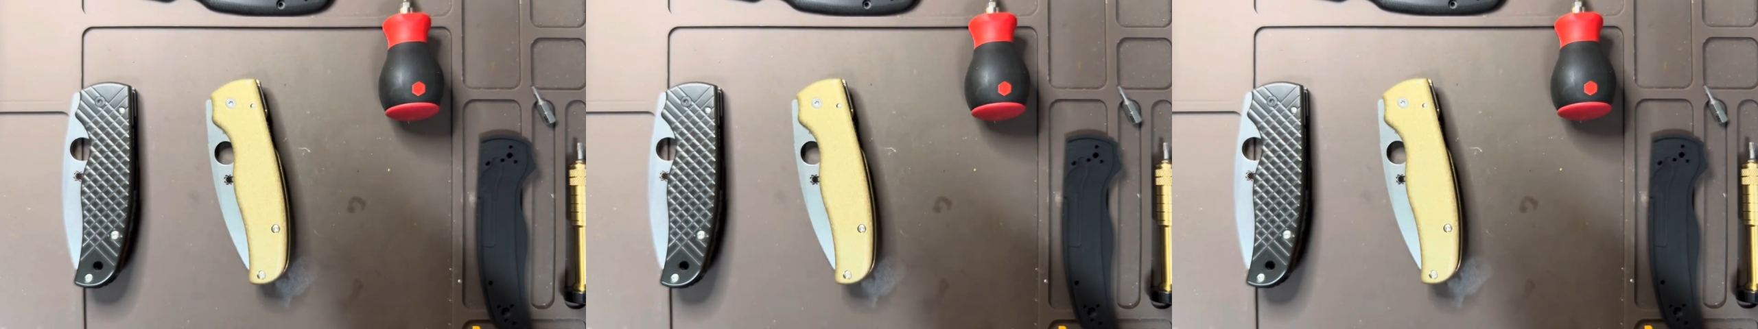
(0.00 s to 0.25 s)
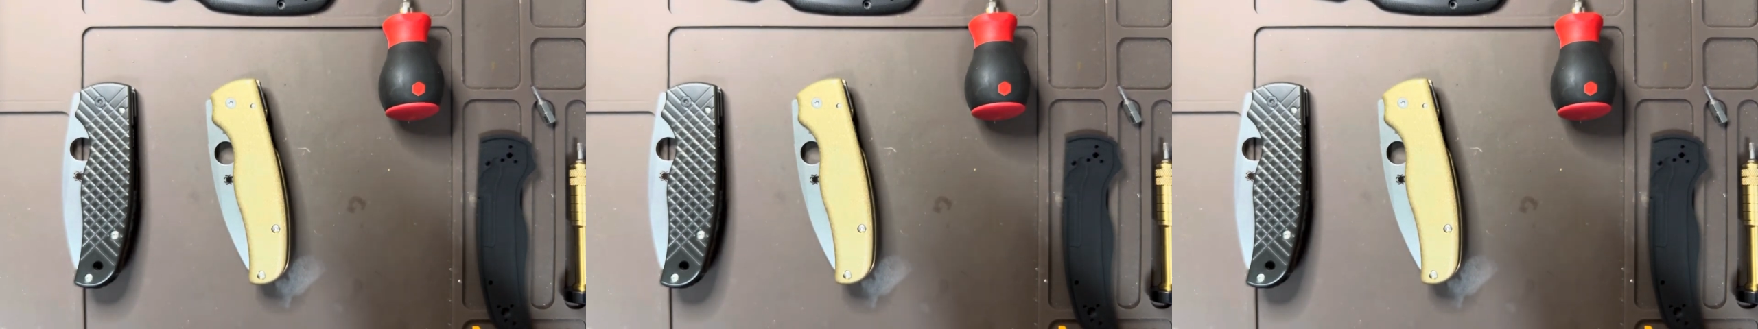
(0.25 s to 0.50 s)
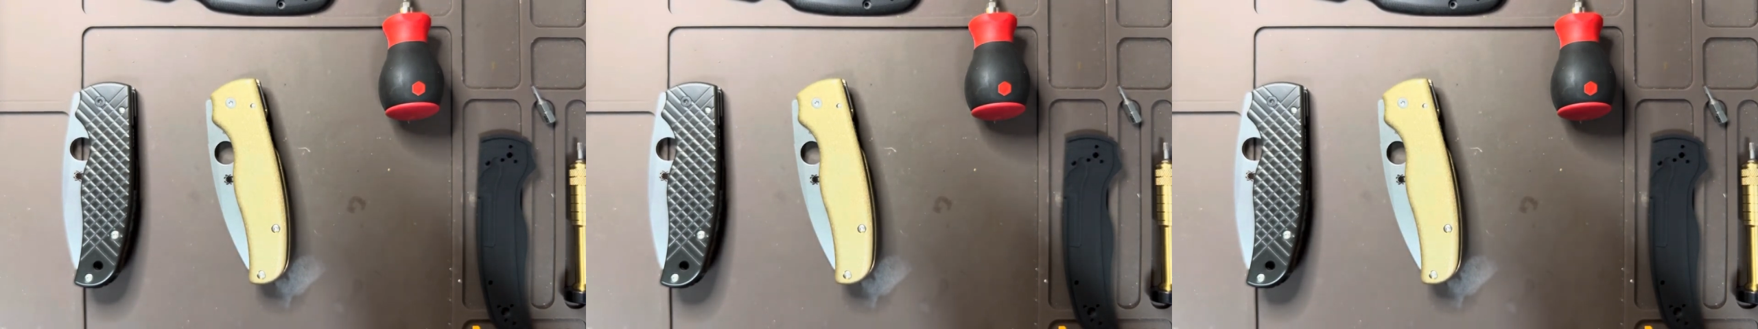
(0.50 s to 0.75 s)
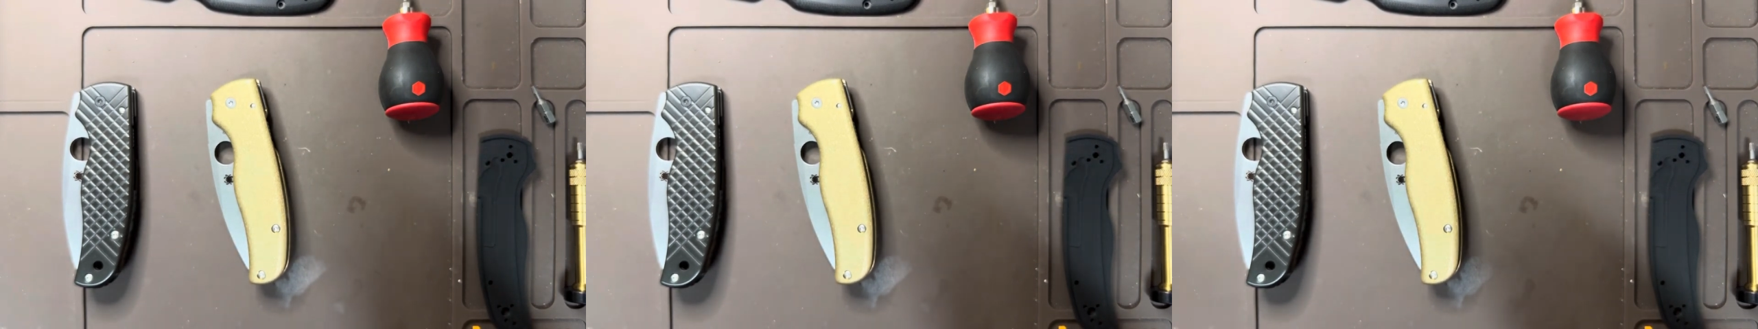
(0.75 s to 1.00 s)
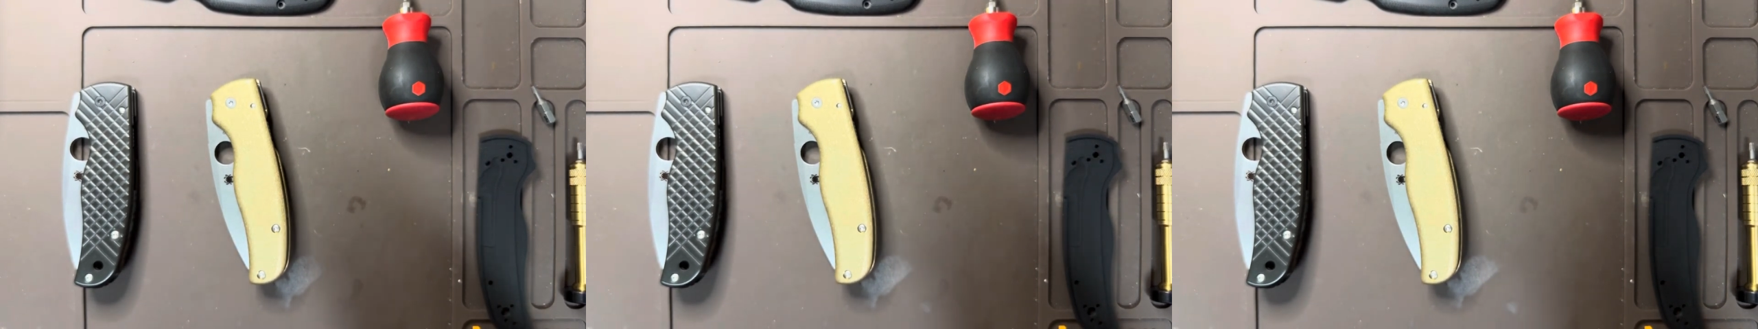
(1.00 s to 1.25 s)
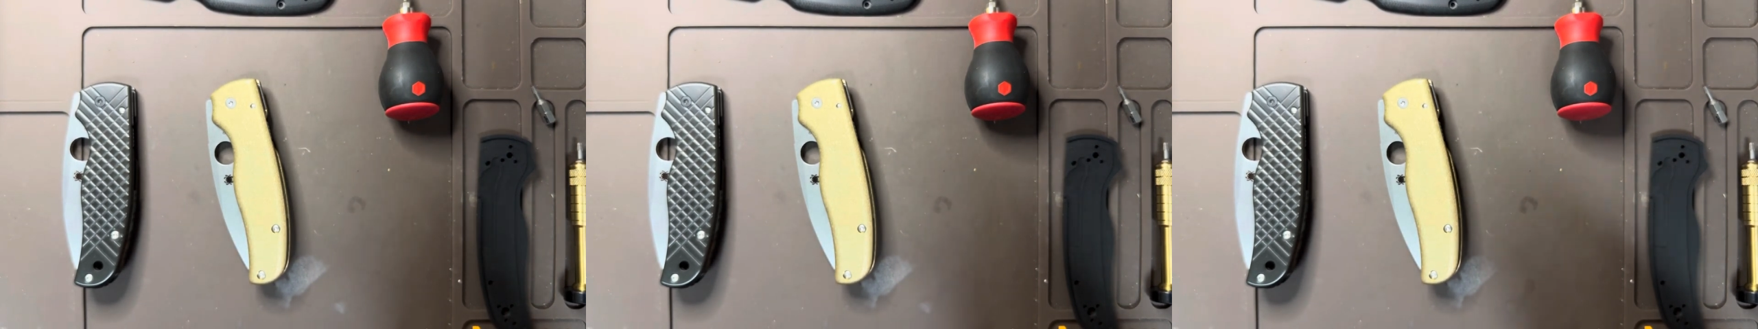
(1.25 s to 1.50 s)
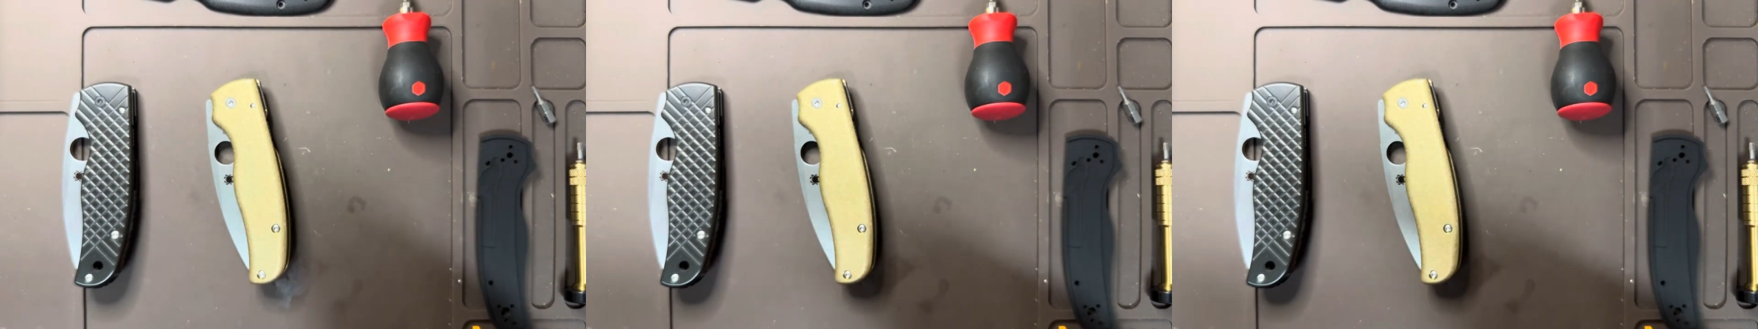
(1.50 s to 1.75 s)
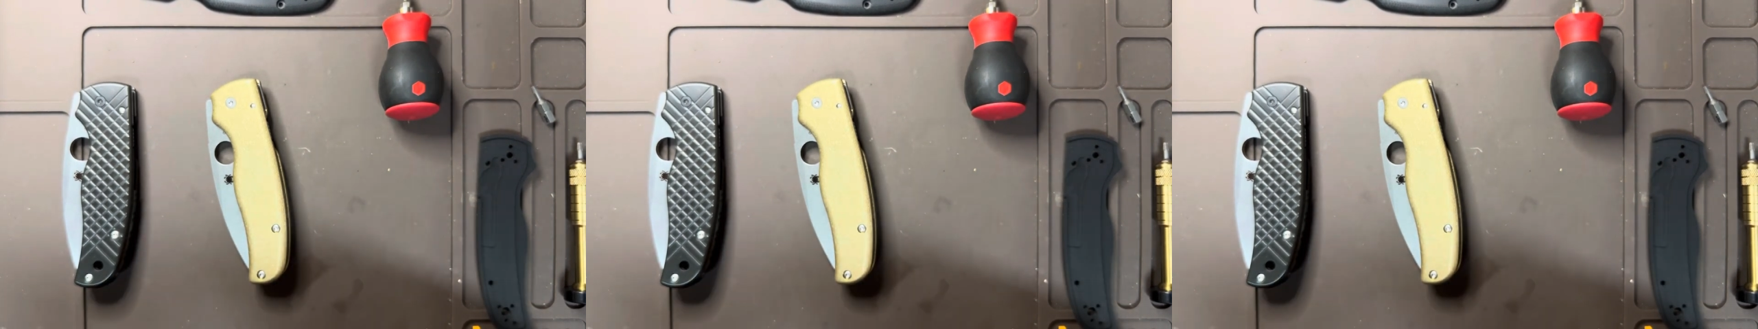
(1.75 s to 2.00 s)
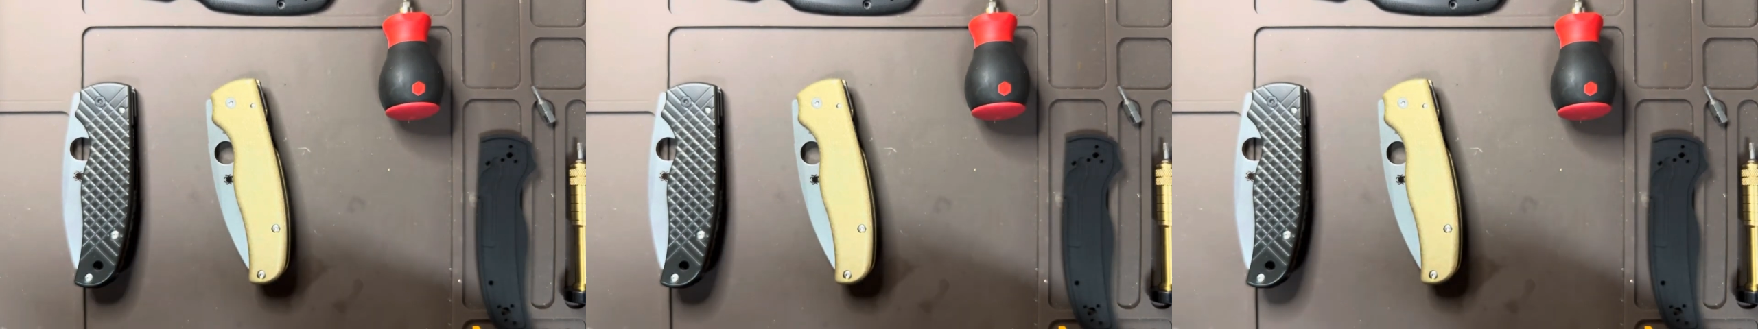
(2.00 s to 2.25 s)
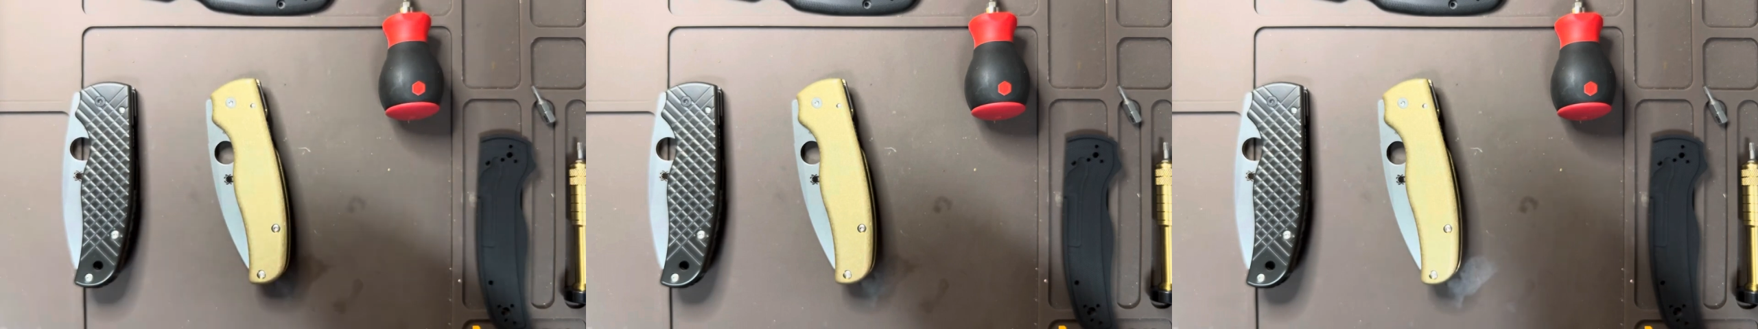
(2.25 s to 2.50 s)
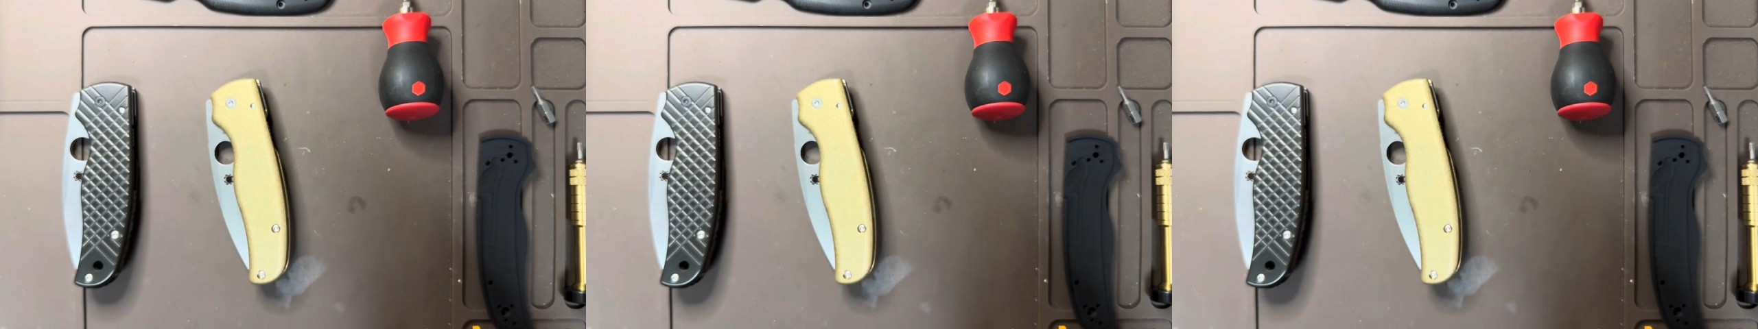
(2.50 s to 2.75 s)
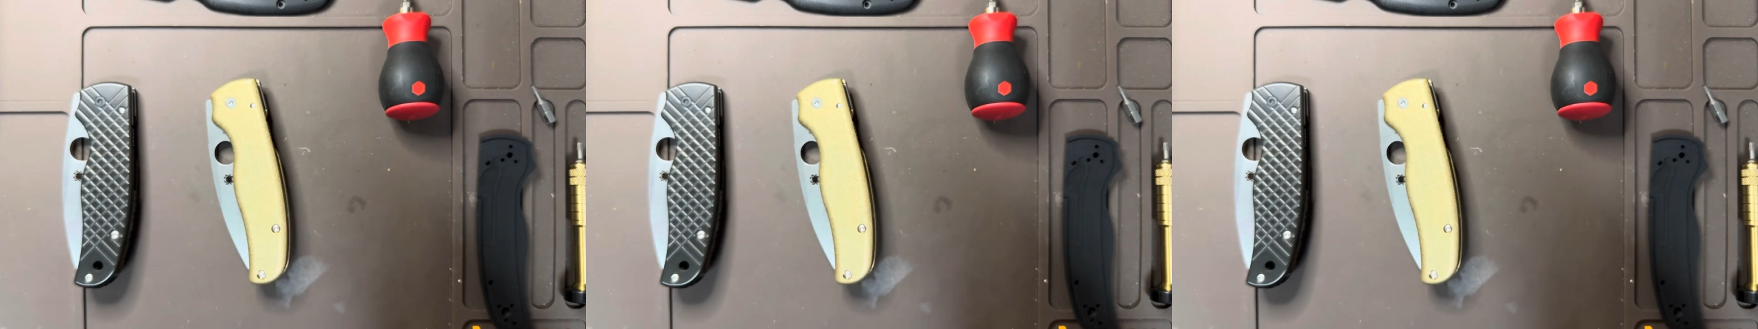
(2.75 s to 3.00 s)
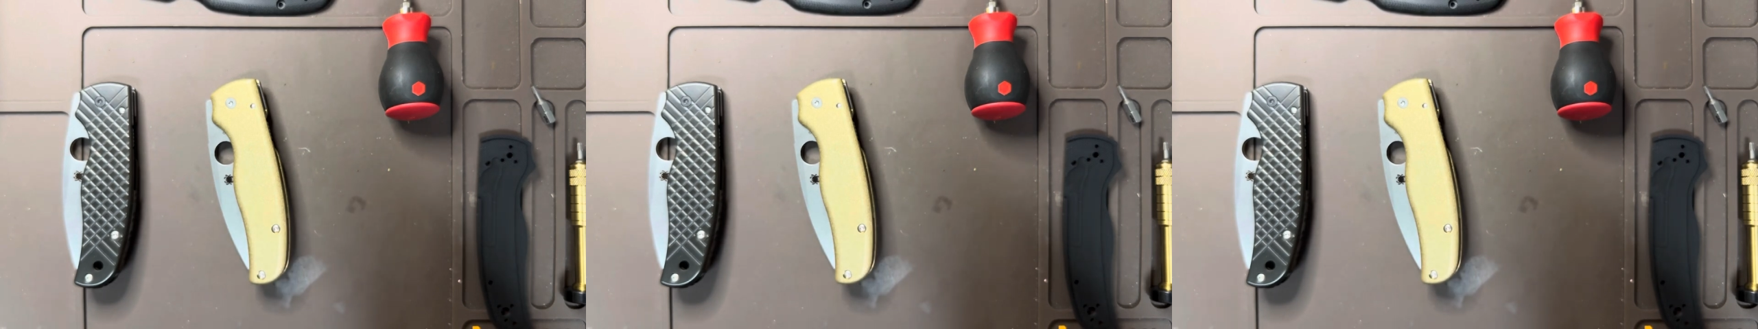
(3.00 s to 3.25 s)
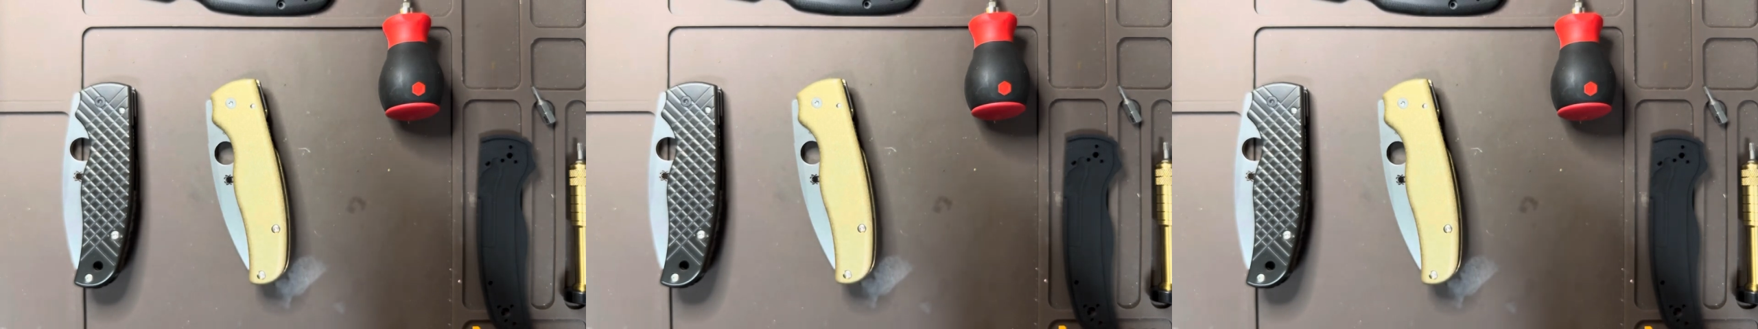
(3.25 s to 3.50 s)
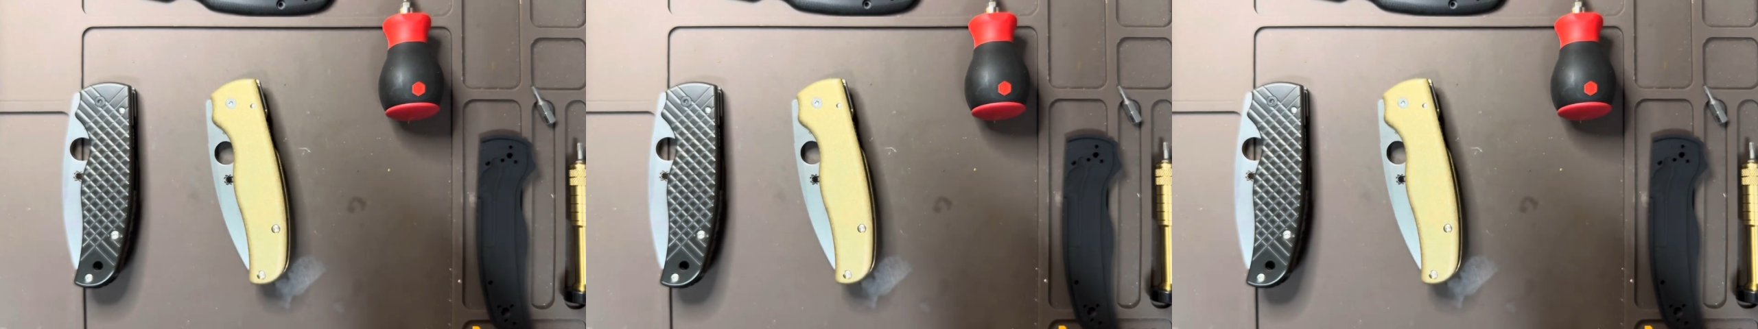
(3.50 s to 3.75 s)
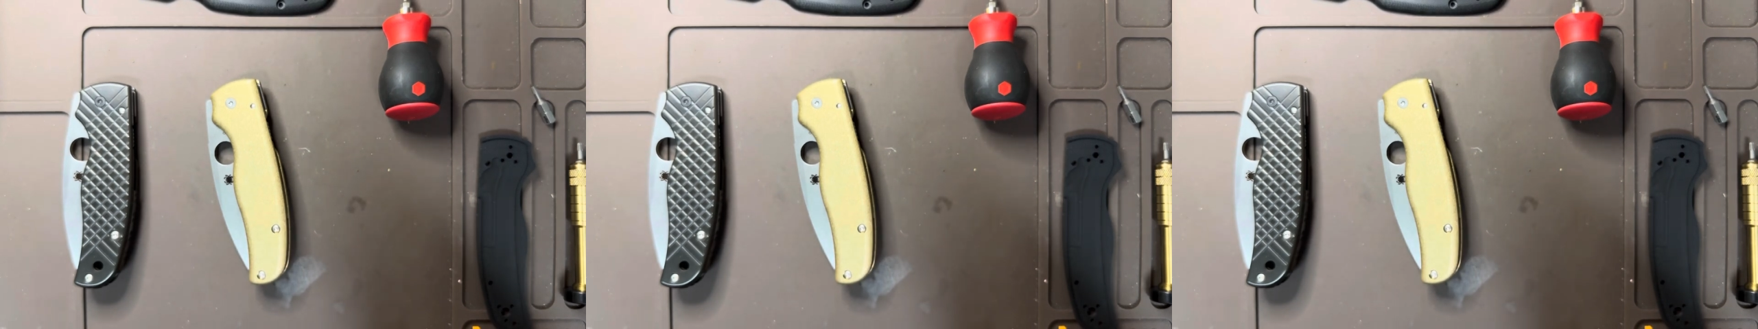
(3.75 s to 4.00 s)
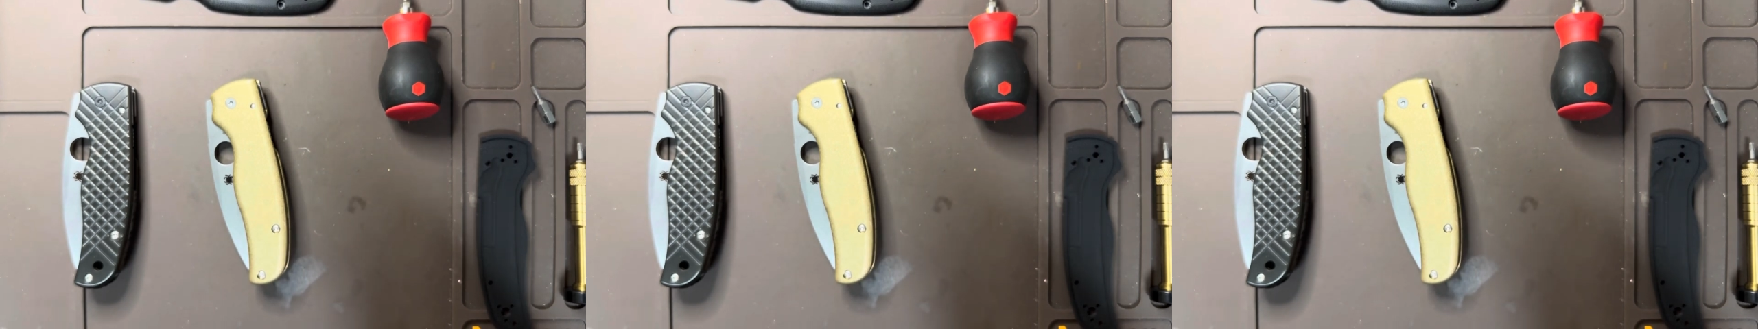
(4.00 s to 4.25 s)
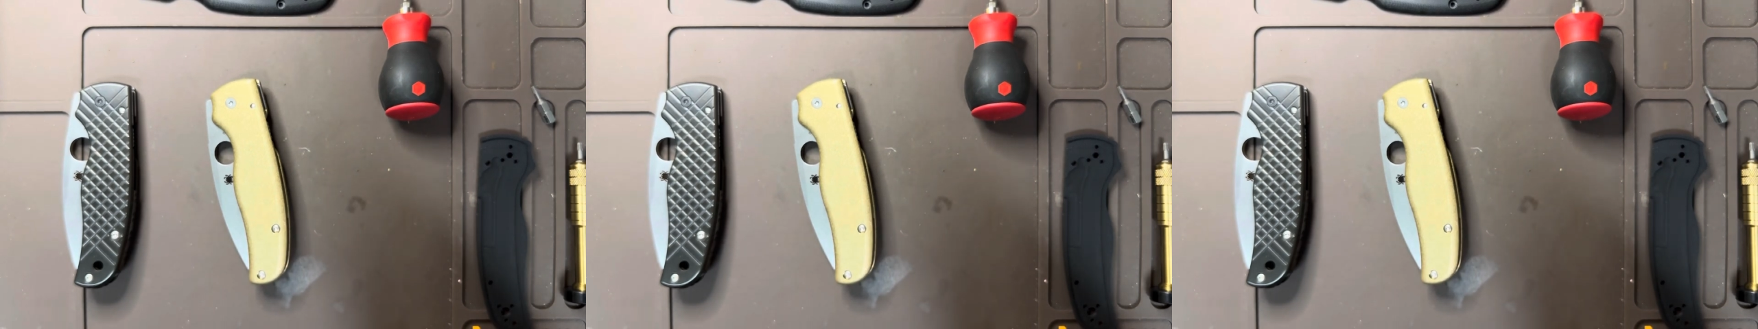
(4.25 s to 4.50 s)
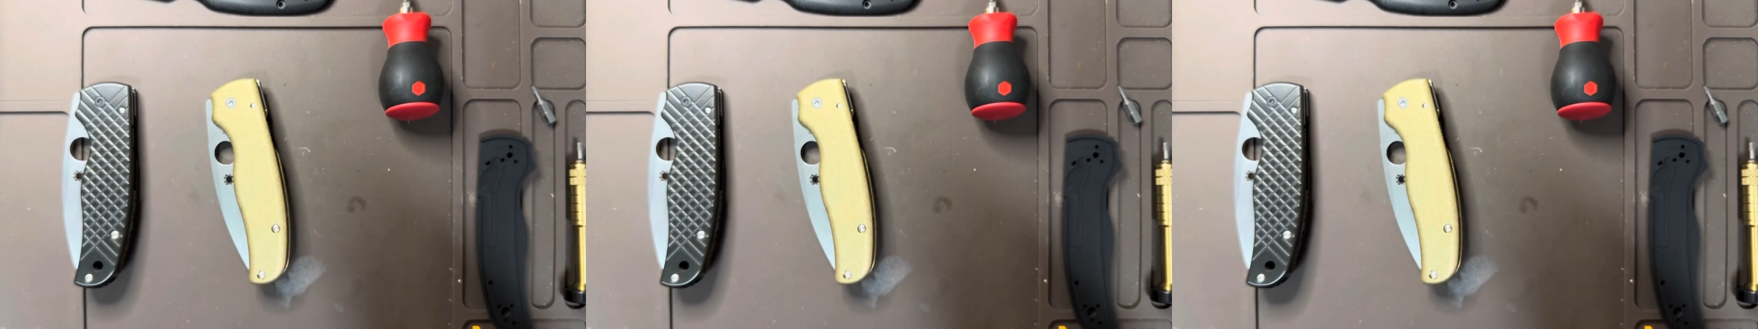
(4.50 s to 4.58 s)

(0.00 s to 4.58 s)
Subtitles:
Nobody's mouth can be seen.